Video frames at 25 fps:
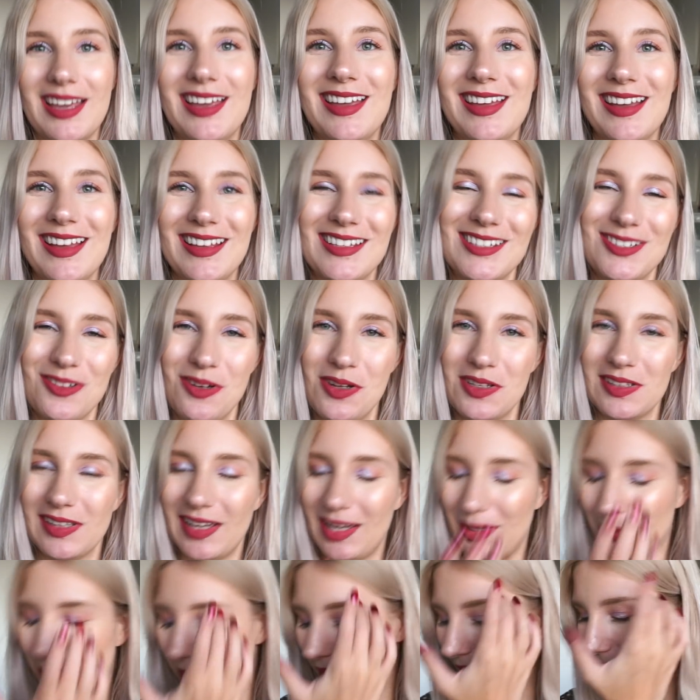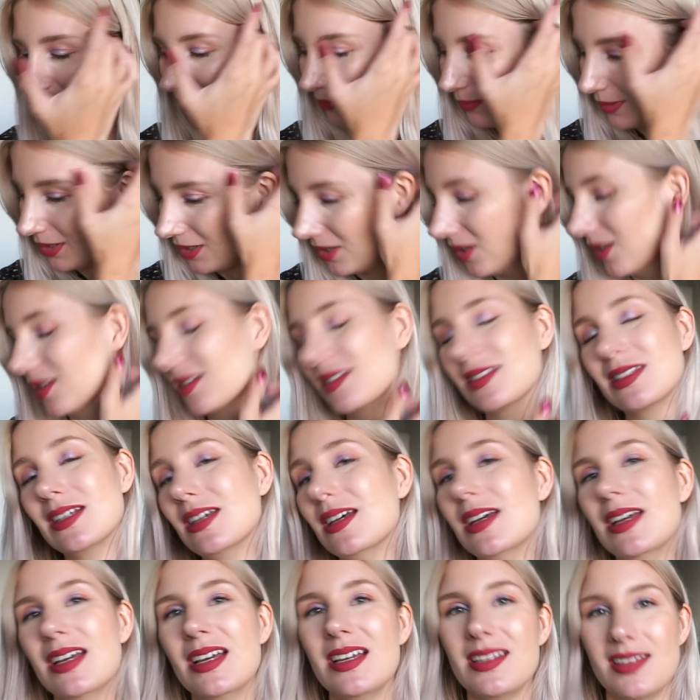as soon as I pan, because
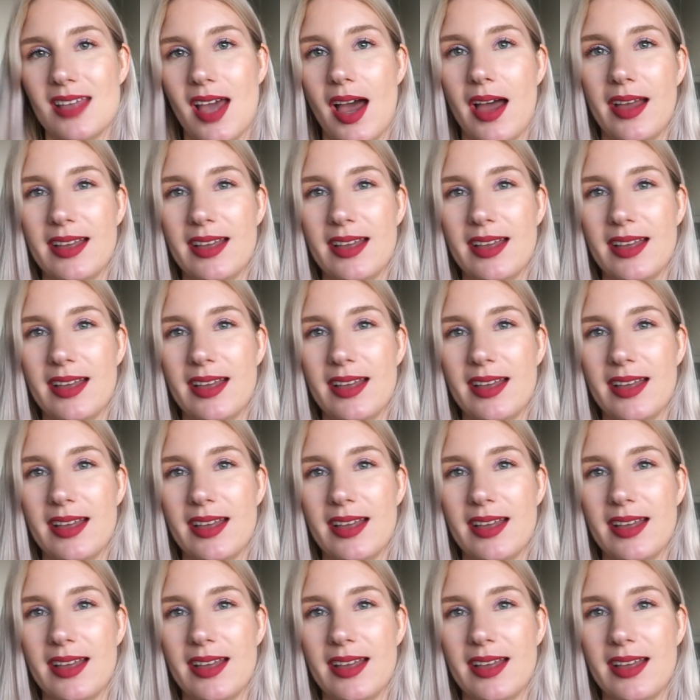yeah,